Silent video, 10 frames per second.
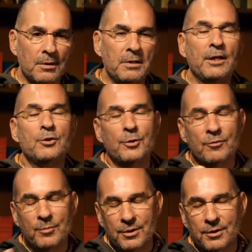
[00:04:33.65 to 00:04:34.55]
nature
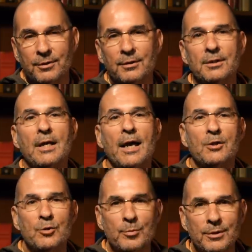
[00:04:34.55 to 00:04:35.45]
of material
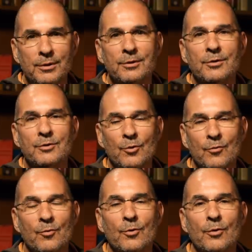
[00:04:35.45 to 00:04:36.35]
attachment and so
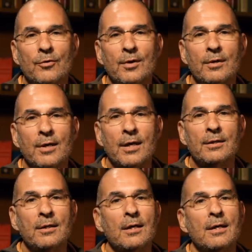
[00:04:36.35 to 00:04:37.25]
forth, and
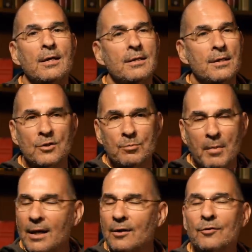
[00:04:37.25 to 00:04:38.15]
they
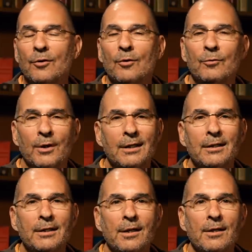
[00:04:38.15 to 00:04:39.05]
dismantle
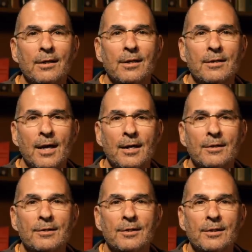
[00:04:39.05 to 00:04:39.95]
readily
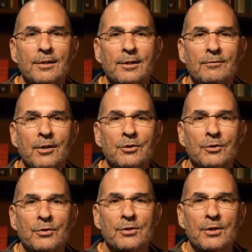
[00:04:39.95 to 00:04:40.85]
that
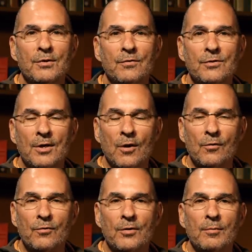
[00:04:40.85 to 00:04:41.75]
conventional sense of
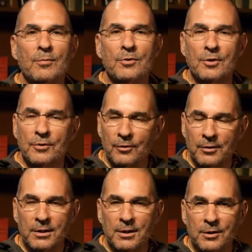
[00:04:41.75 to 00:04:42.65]
self, that material
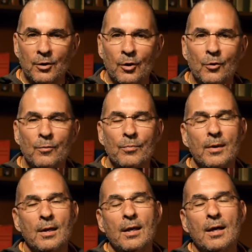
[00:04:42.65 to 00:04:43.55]
ego,
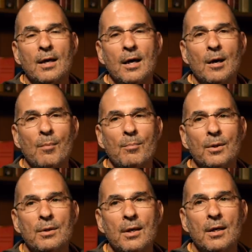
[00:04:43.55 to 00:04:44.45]

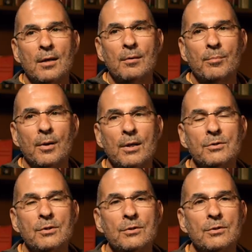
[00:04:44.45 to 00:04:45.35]
but they
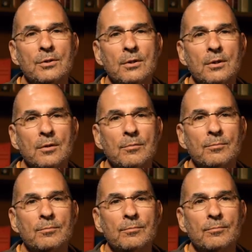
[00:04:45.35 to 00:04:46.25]
posit,
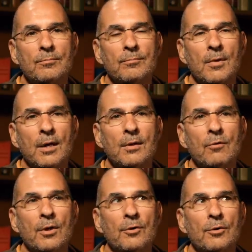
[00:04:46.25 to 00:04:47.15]
I think,
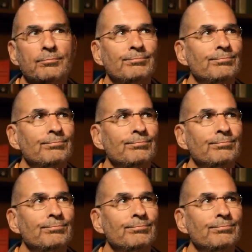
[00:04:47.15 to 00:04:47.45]
greater